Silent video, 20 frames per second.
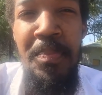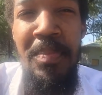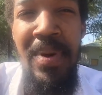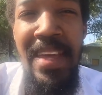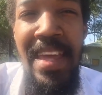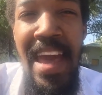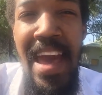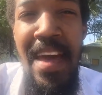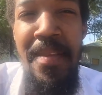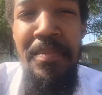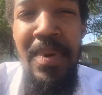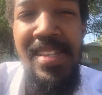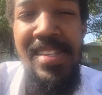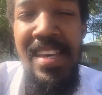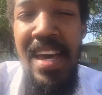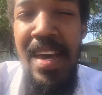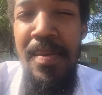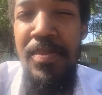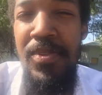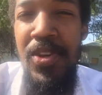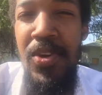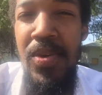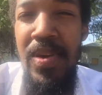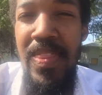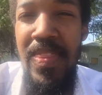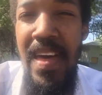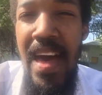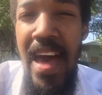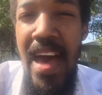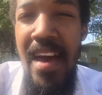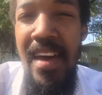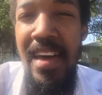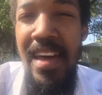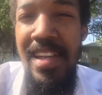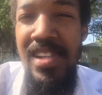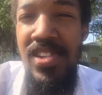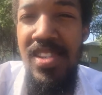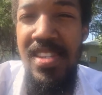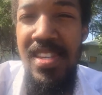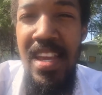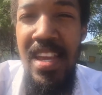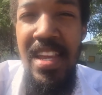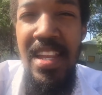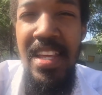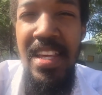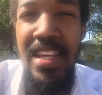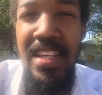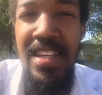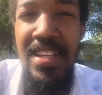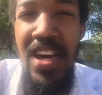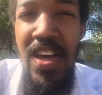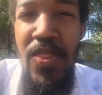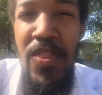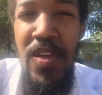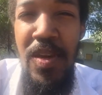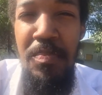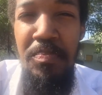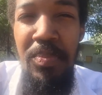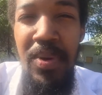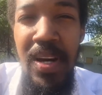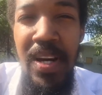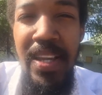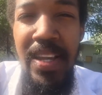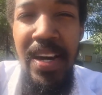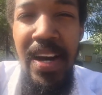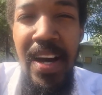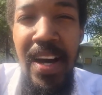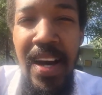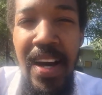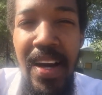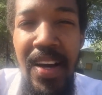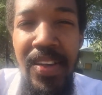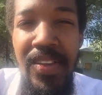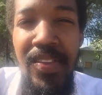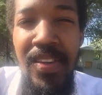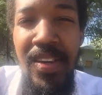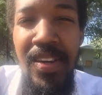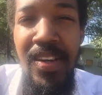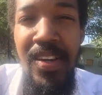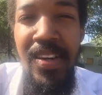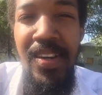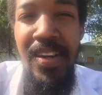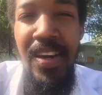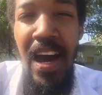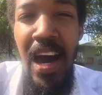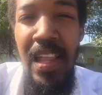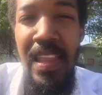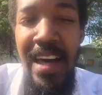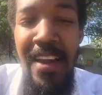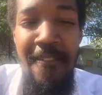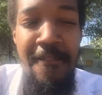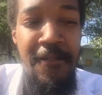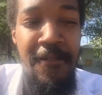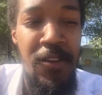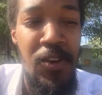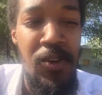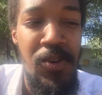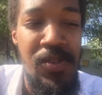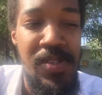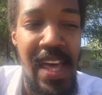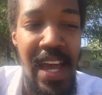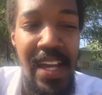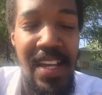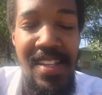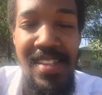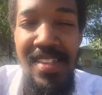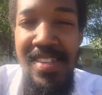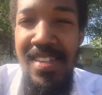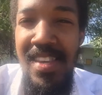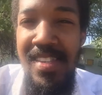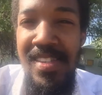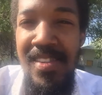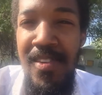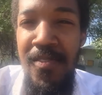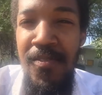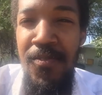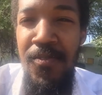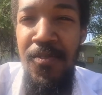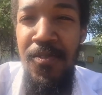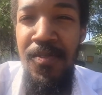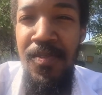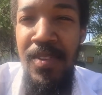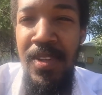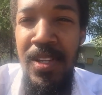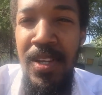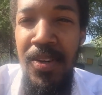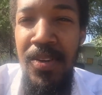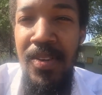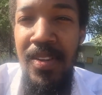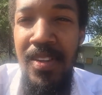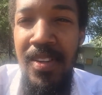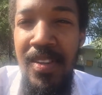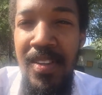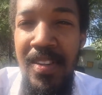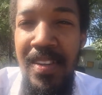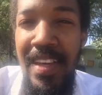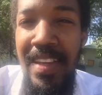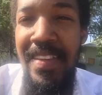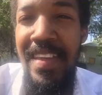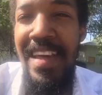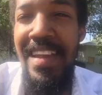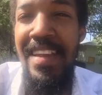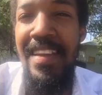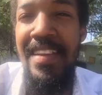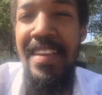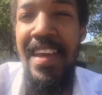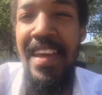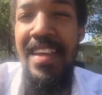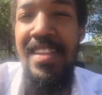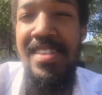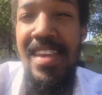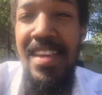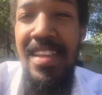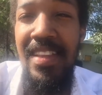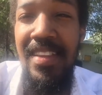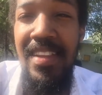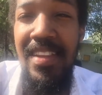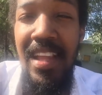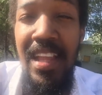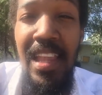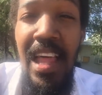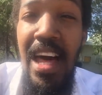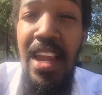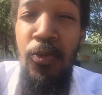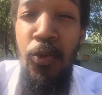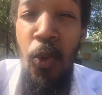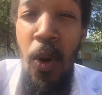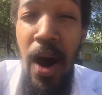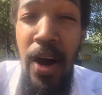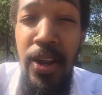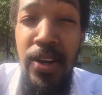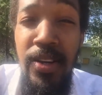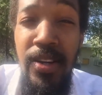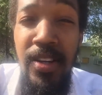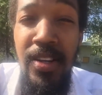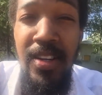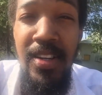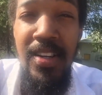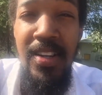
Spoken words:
But yeah, in my time doing that and just eating nothing but a lot of foods that consist of, that contain a lot of water,